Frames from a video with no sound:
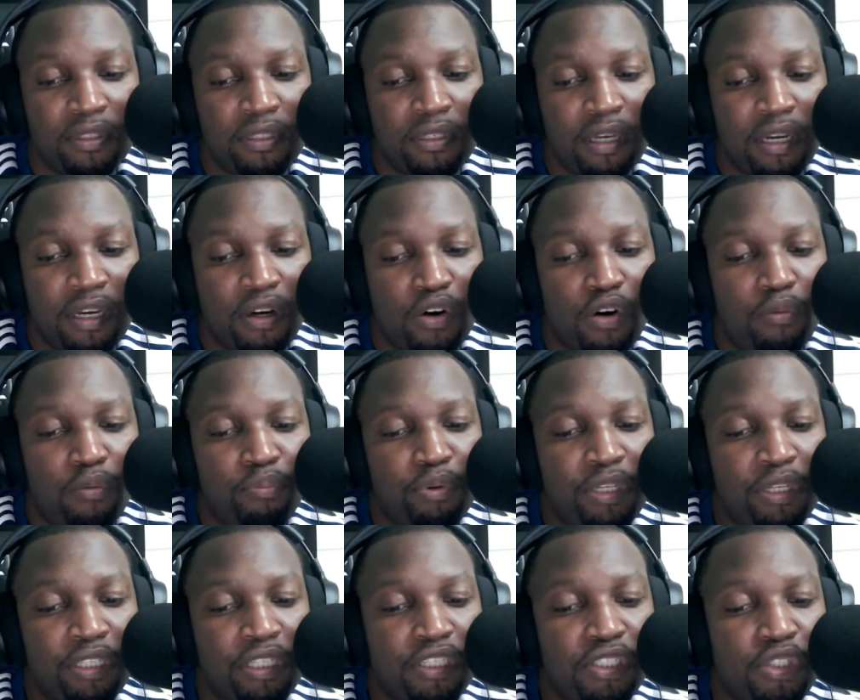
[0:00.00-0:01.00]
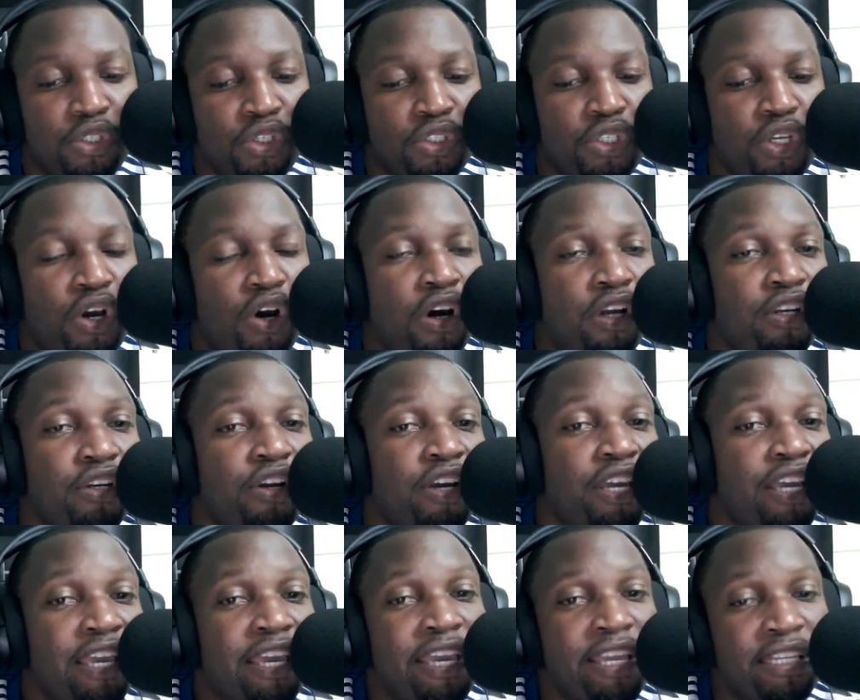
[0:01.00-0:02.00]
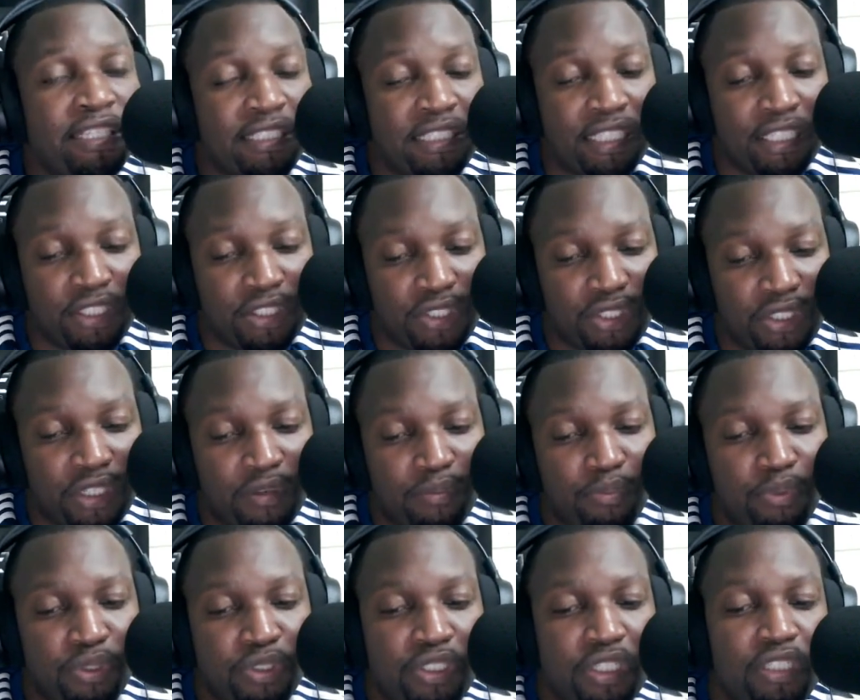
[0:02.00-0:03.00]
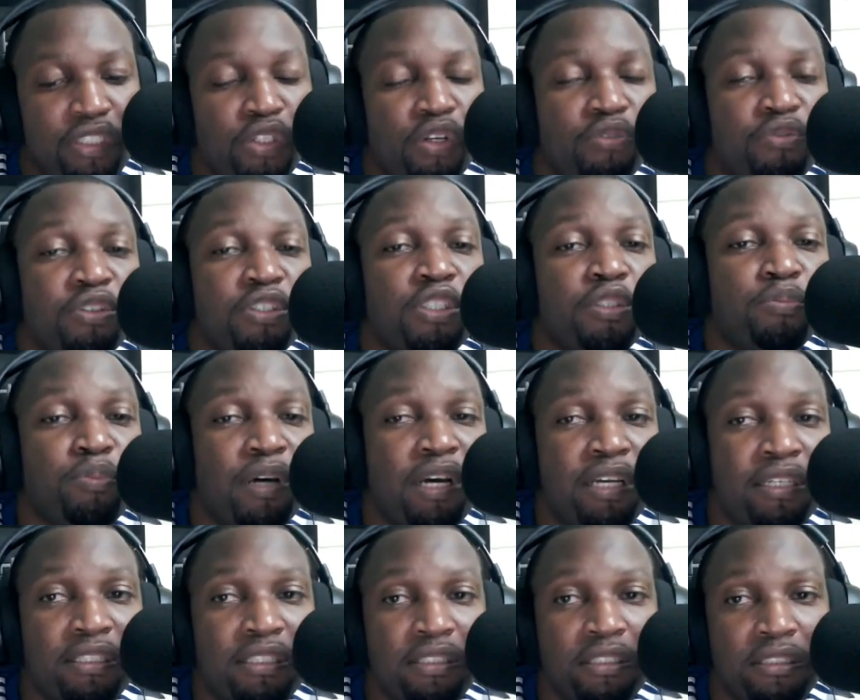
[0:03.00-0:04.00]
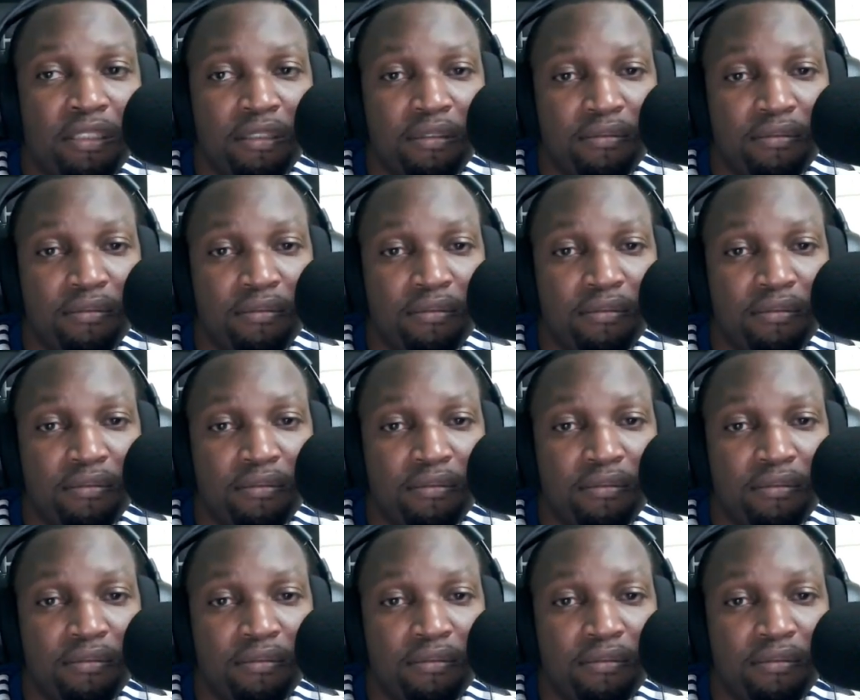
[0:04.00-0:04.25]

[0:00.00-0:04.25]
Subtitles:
and completed just under 86% of his passes.